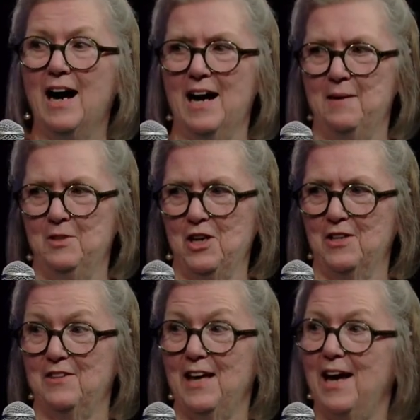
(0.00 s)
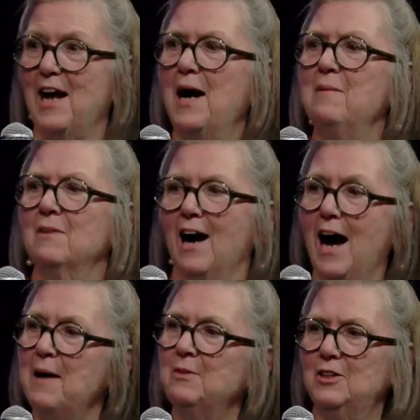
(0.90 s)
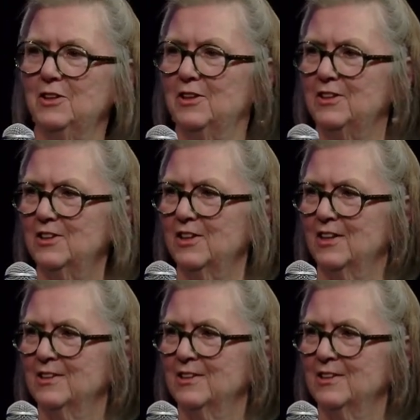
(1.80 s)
I'm not that. I'm good.